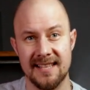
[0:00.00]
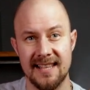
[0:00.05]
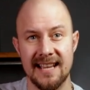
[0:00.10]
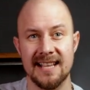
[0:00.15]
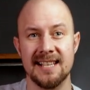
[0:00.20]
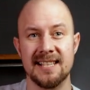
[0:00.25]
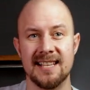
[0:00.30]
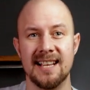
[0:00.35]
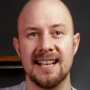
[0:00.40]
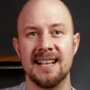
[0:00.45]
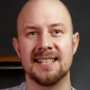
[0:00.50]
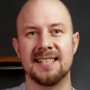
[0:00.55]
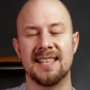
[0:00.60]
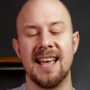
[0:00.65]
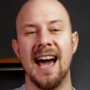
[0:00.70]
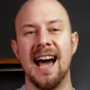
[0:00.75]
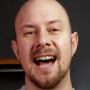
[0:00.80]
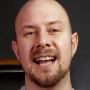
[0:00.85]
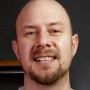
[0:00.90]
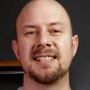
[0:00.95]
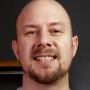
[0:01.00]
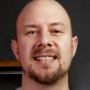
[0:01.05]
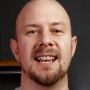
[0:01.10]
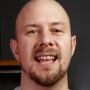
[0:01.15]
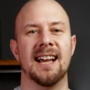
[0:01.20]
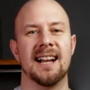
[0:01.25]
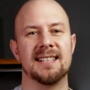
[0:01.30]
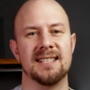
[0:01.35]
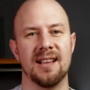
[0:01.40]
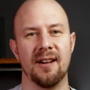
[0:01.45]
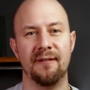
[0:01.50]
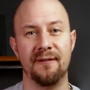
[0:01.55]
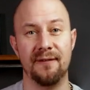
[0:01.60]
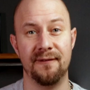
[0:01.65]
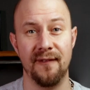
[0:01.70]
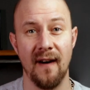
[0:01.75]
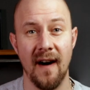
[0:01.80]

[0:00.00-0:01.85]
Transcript: This is the has selector.